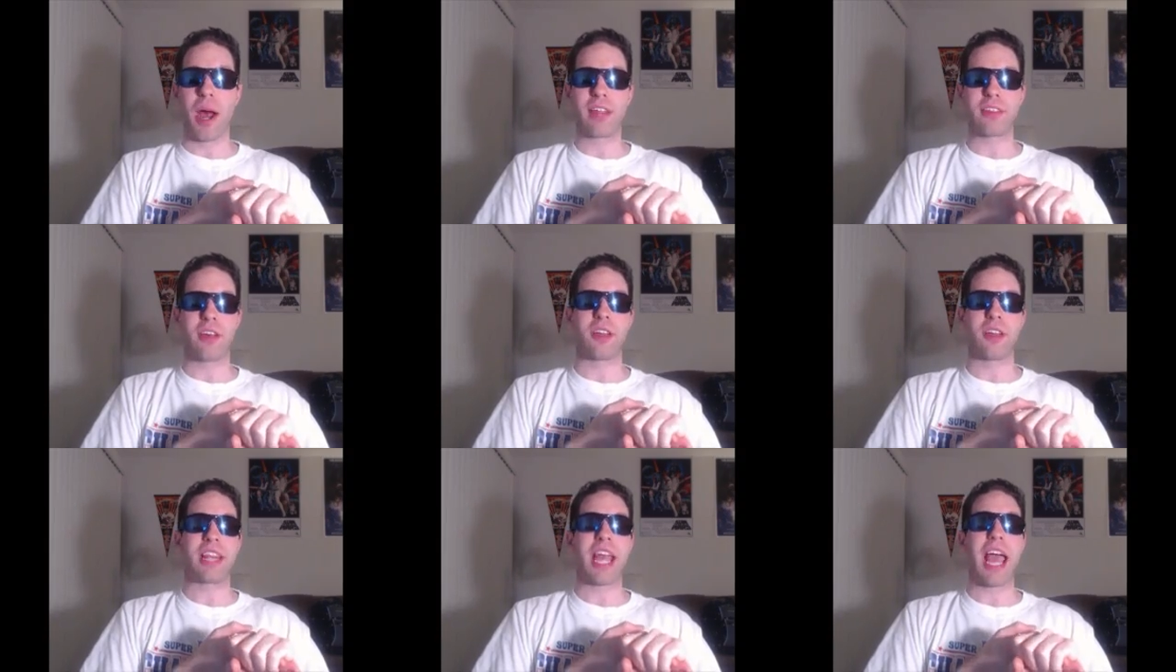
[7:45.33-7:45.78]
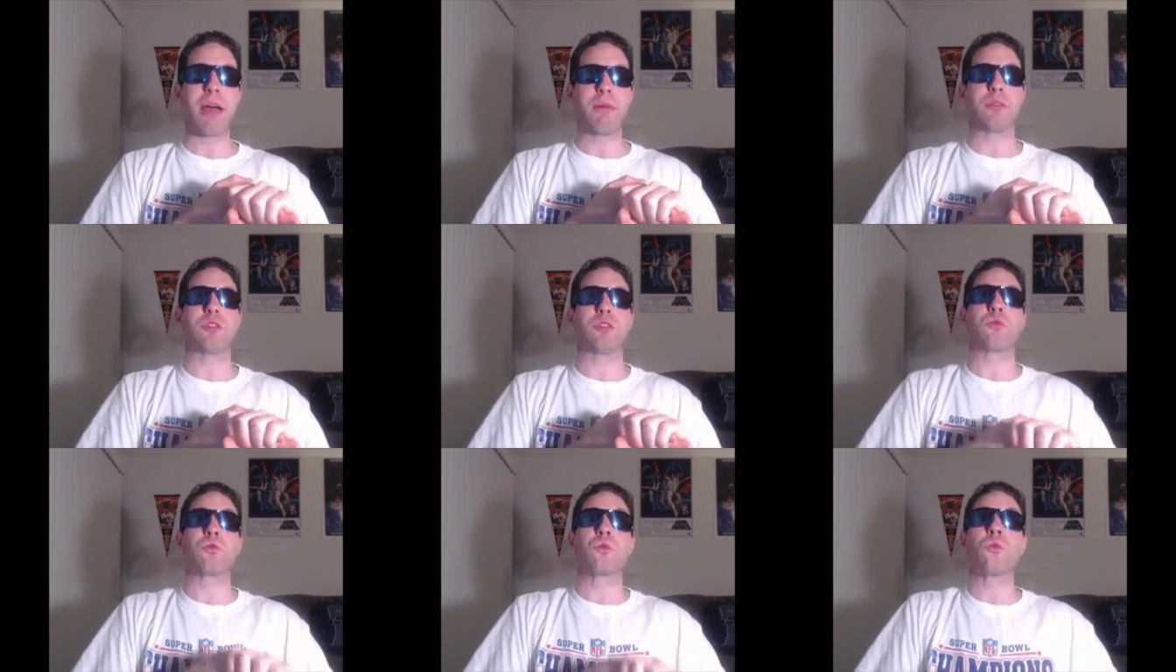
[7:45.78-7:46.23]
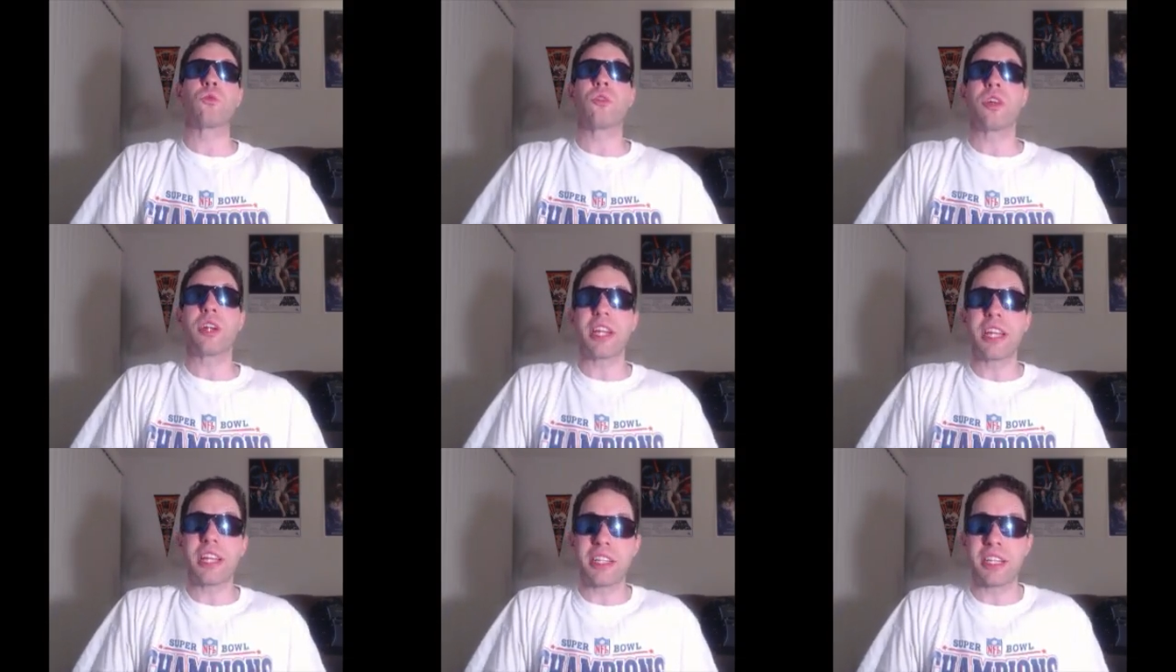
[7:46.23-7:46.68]
I thought that was
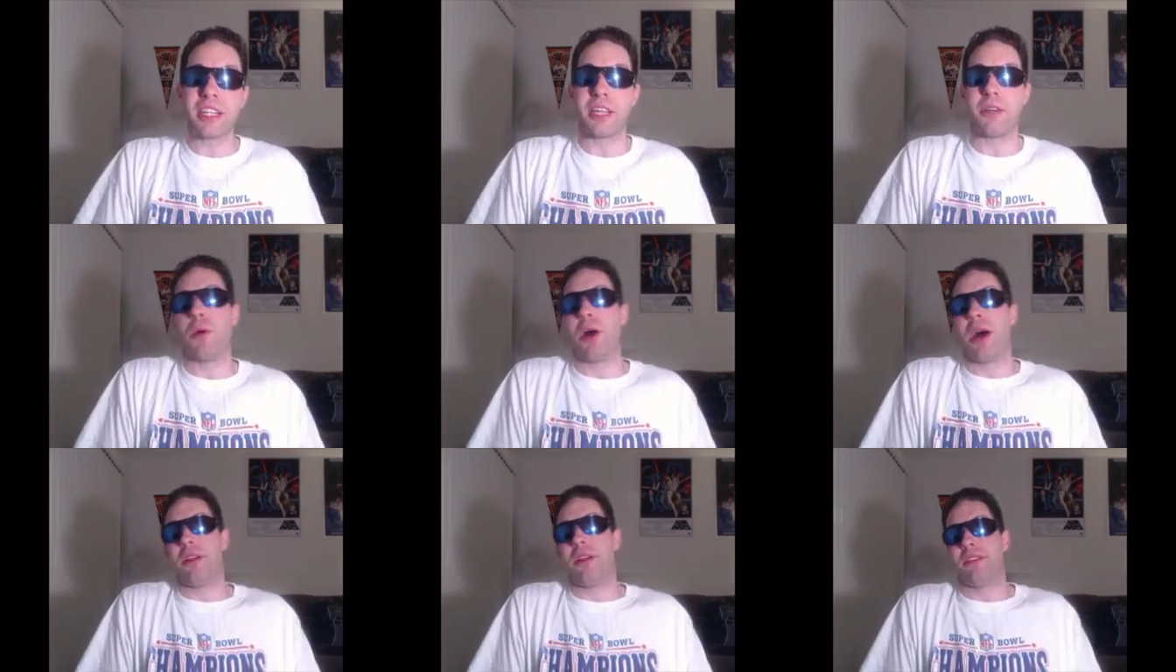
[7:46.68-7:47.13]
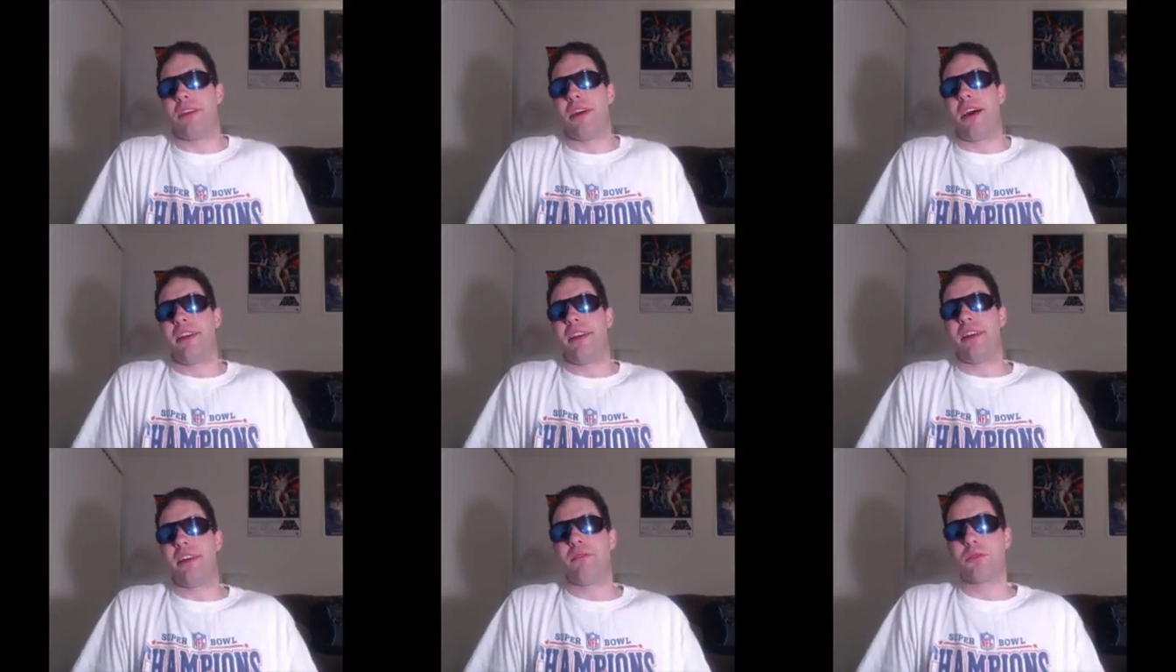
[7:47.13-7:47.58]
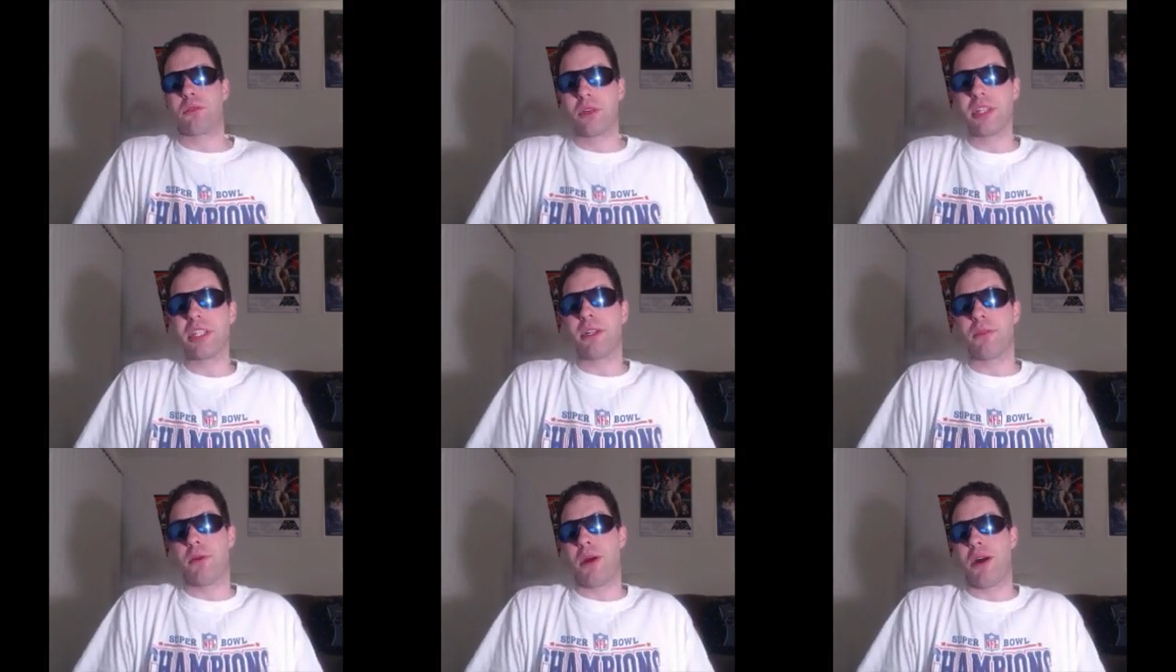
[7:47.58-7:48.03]
really well done and
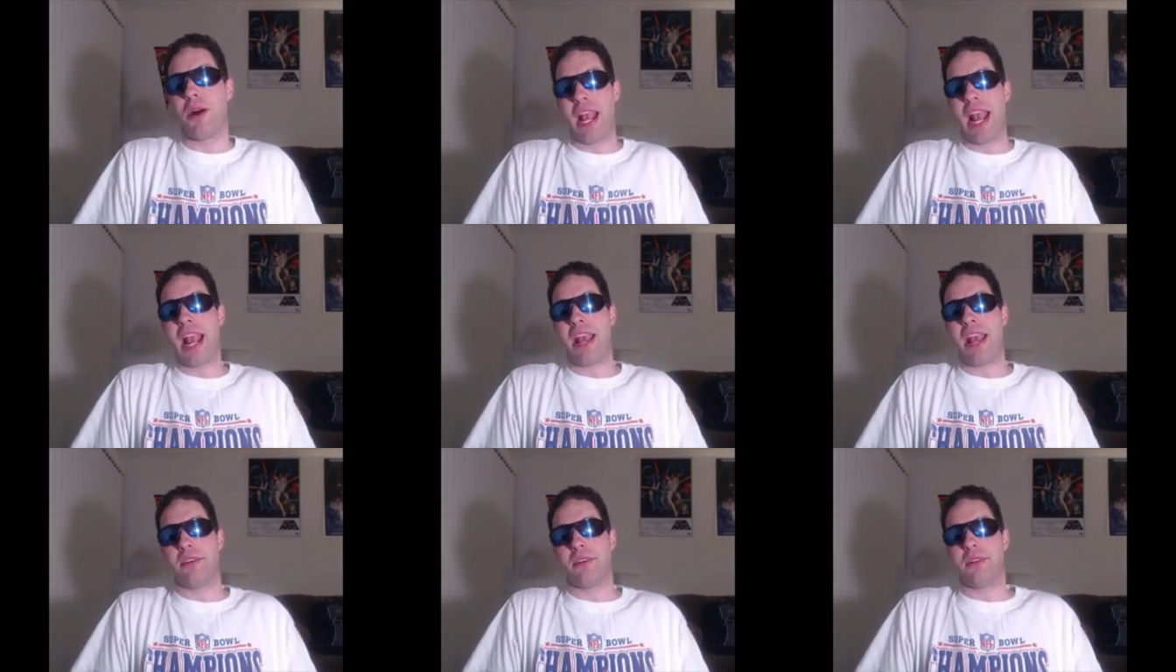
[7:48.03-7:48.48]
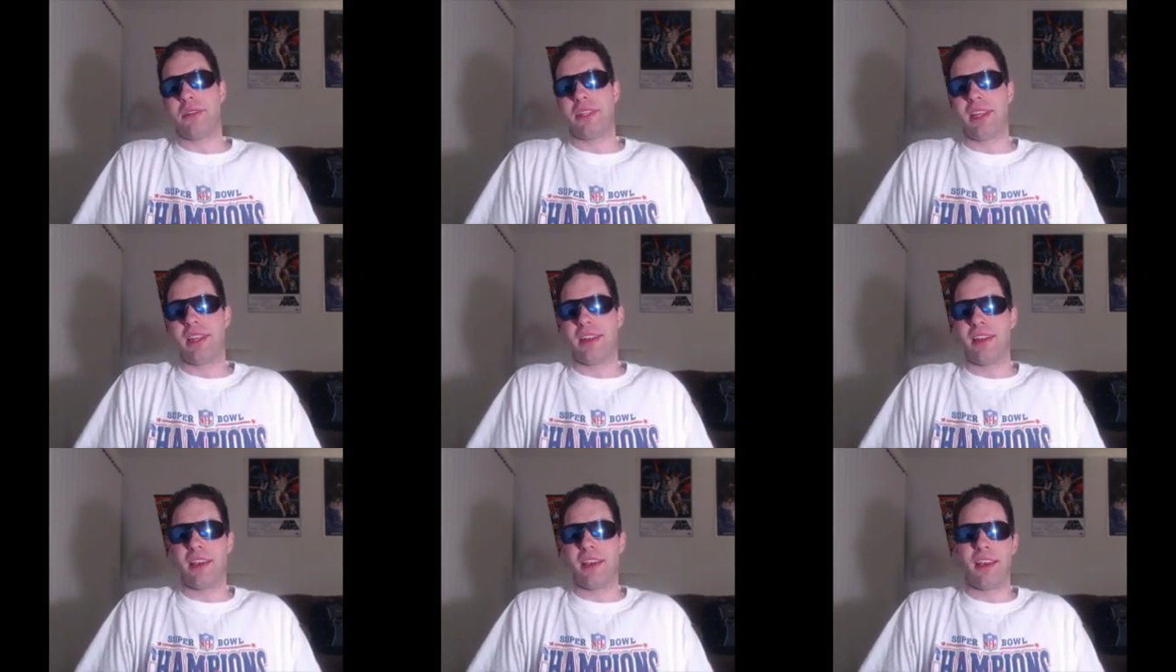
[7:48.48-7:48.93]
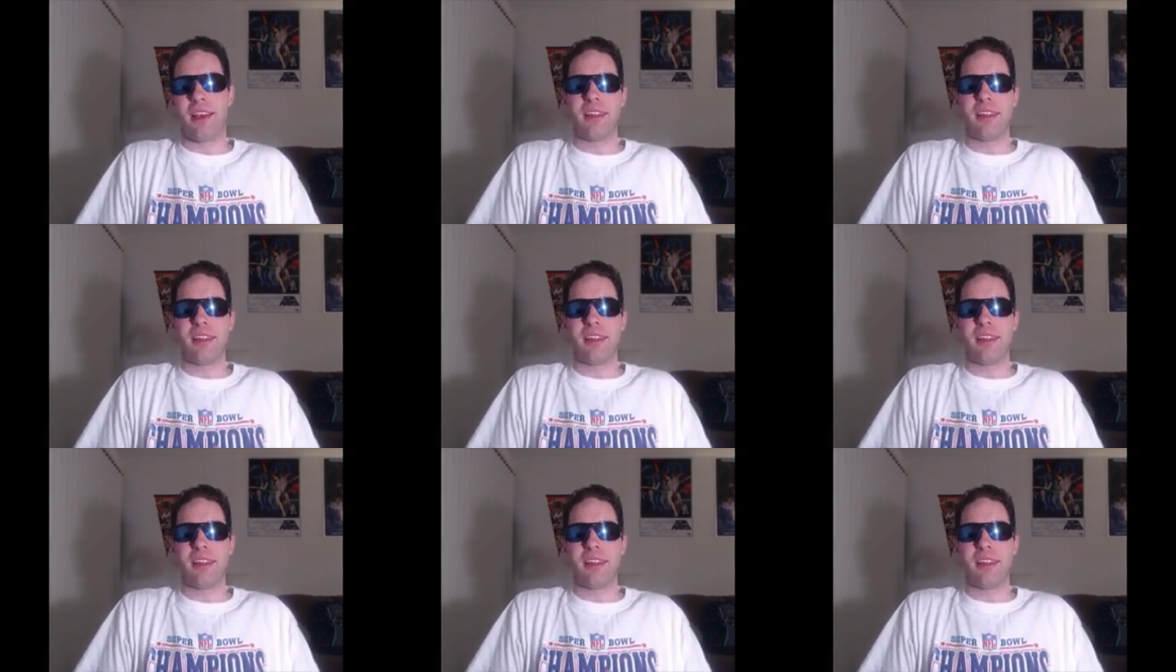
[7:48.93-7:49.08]
really well handled and